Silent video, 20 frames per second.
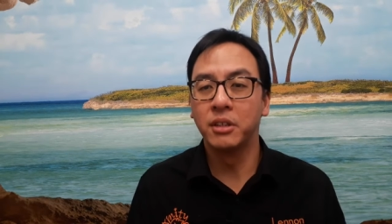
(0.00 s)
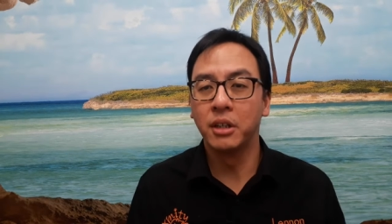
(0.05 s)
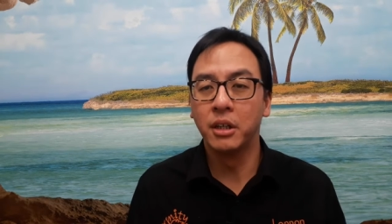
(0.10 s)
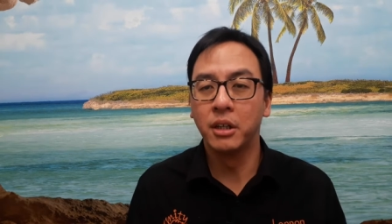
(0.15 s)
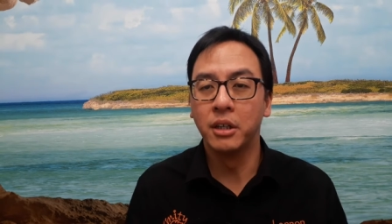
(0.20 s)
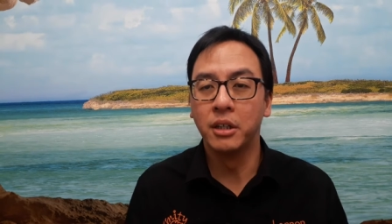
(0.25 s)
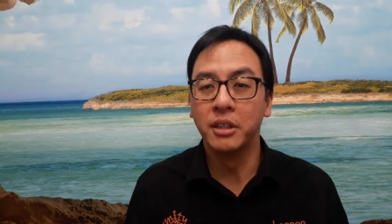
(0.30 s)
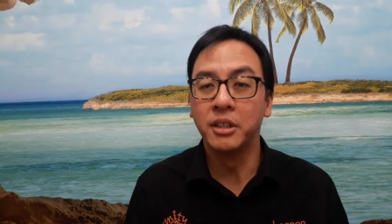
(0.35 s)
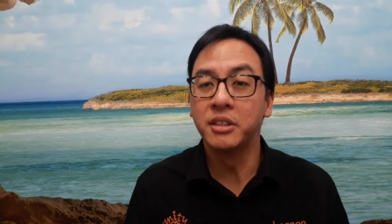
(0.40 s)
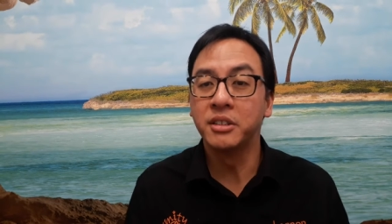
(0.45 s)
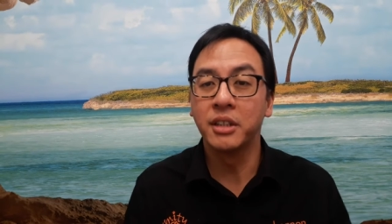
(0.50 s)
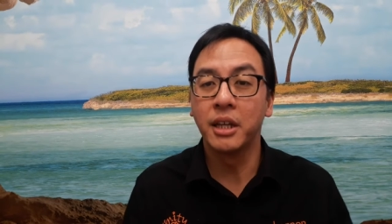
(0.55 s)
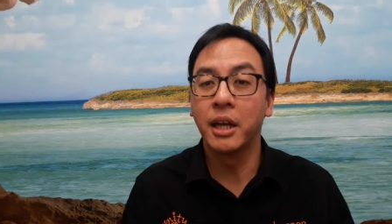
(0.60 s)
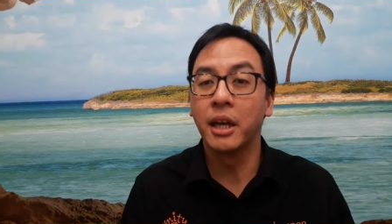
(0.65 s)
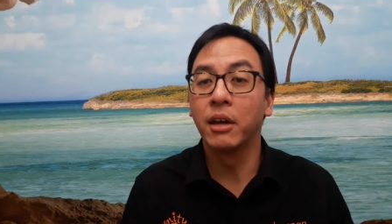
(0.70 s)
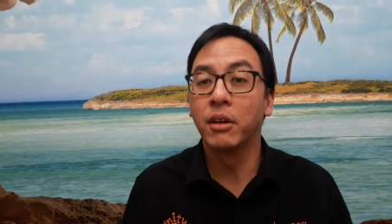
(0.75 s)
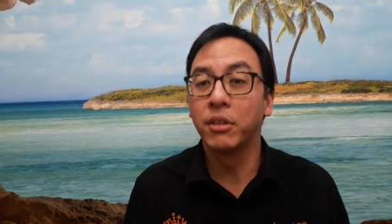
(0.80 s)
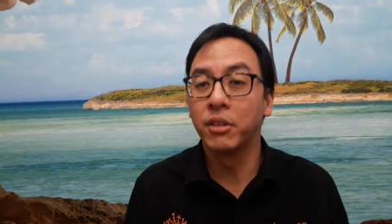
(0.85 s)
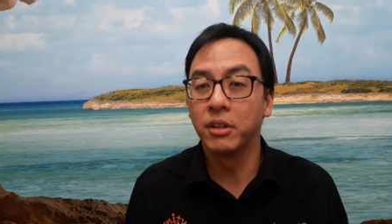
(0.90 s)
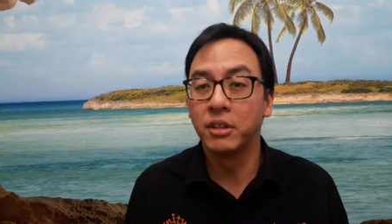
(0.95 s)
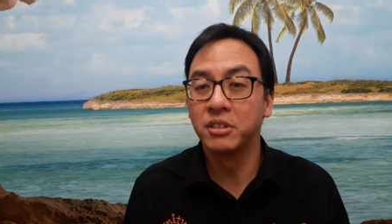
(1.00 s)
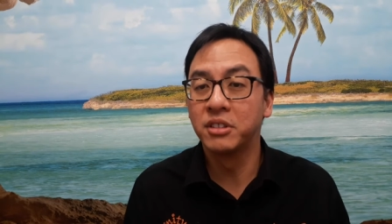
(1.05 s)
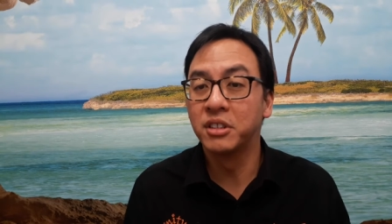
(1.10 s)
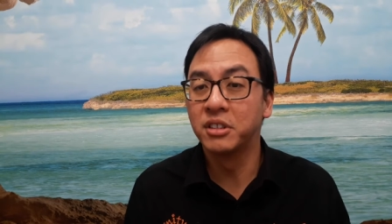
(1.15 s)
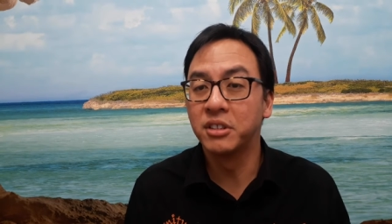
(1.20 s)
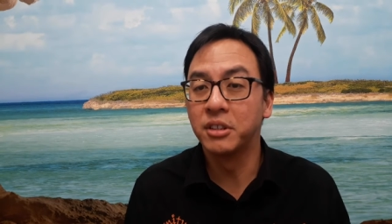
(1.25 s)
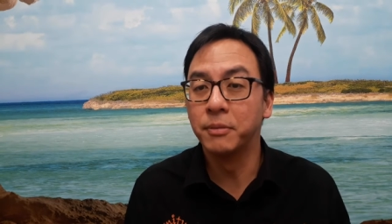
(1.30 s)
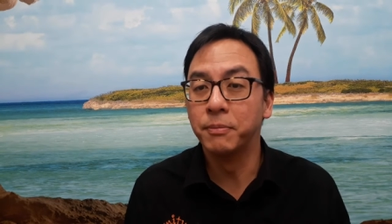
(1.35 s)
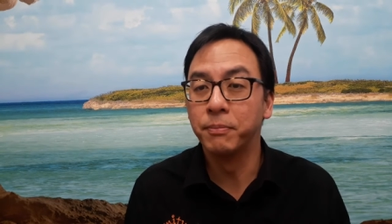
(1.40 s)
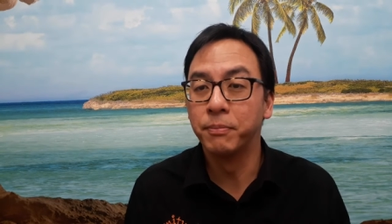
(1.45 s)
uh, this health
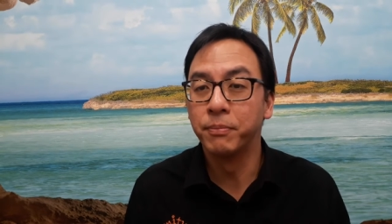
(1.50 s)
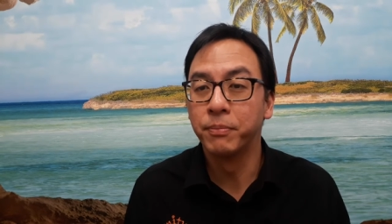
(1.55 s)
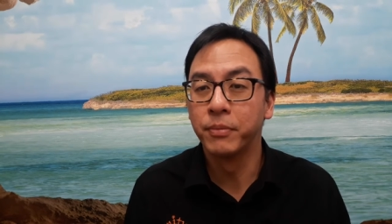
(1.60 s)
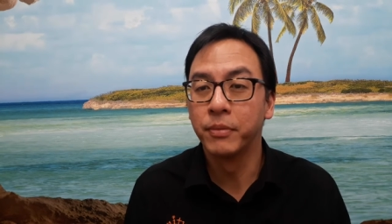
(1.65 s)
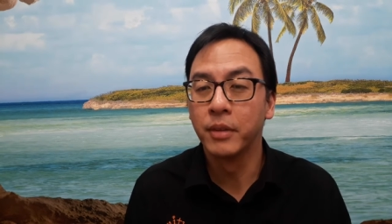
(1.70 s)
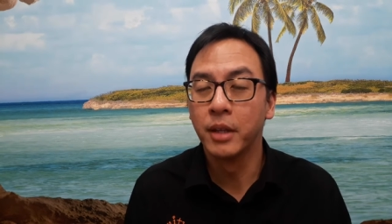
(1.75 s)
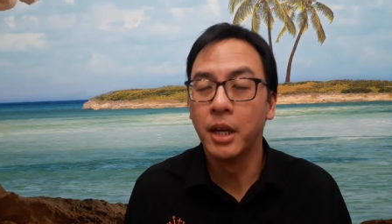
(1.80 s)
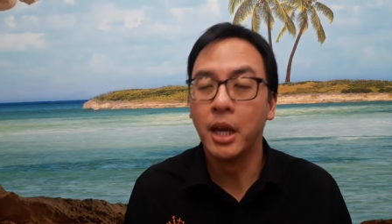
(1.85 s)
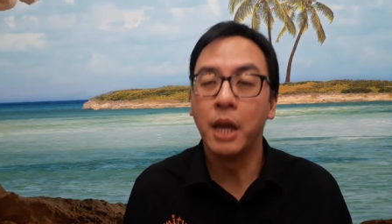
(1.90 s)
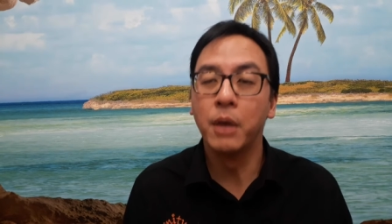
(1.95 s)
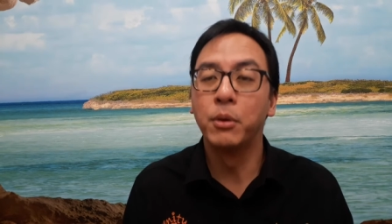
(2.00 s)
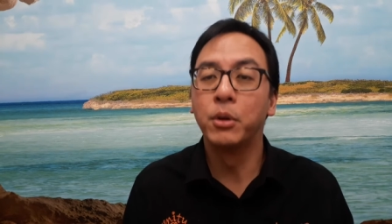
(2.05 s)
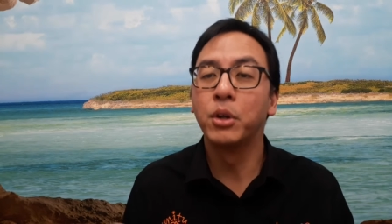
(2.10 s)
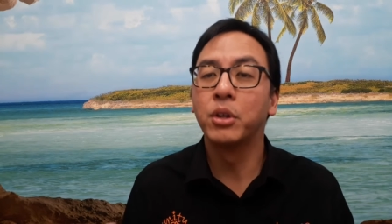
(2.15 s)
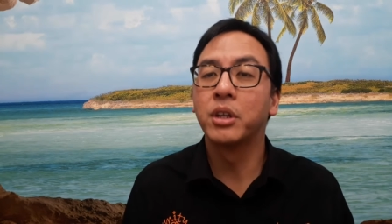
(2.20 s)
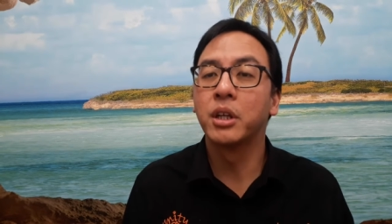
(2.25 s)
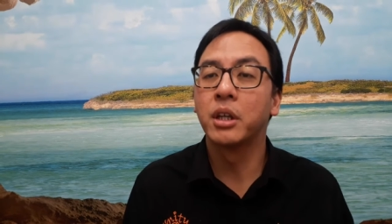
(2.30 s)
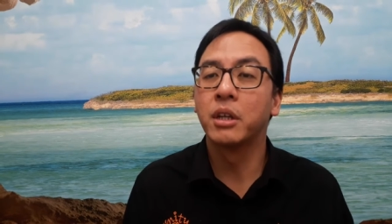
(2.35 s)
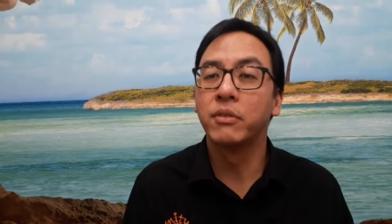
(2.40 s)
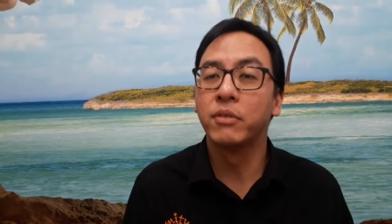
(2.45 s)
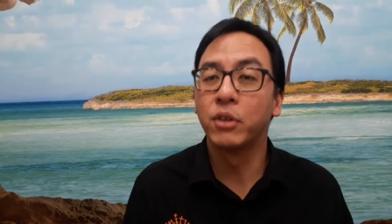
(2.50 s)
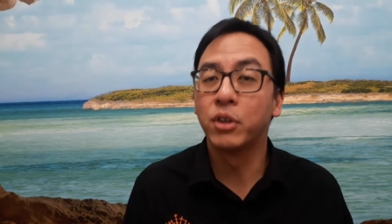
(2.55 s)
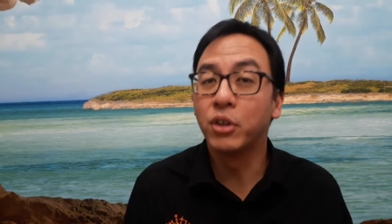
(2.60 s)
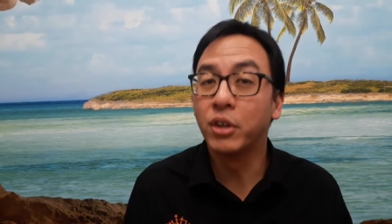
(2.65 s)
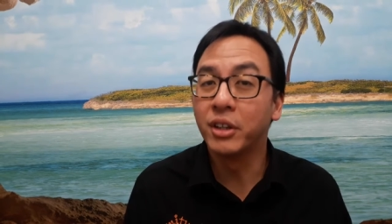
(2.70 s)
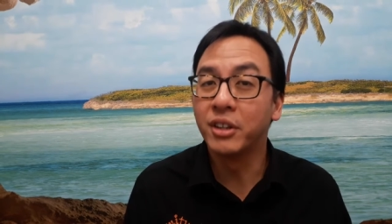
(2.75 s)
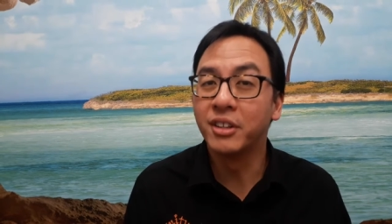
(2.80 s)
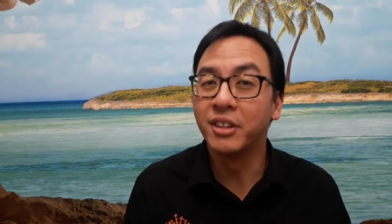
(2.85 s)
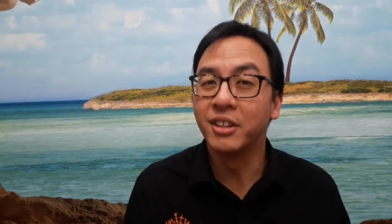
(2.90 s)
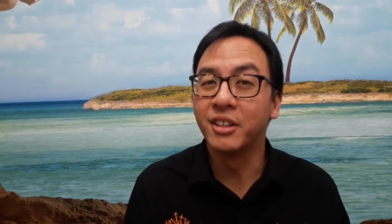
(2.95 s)
system and will not take it for
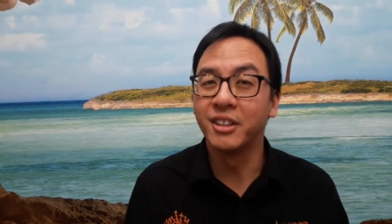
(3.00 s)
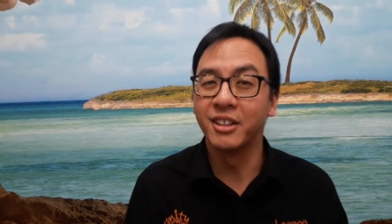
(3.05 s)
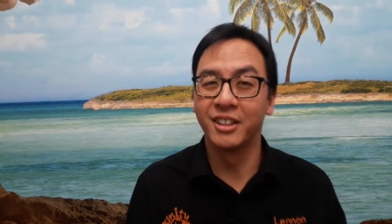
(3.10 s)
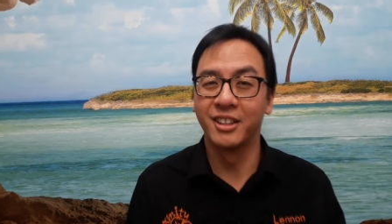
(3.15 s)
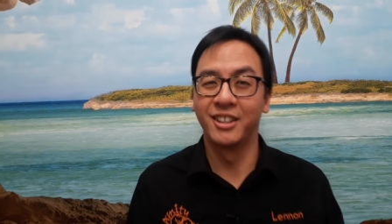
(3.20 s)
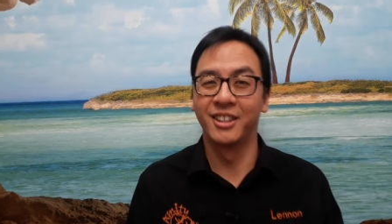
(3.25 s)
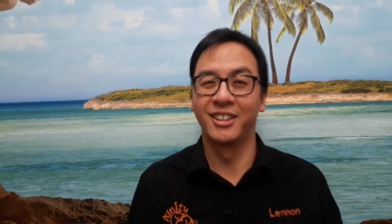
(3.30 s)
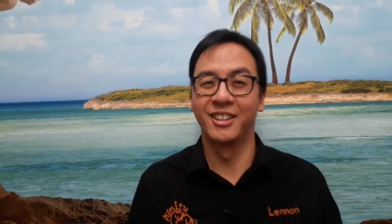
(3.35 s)
granted.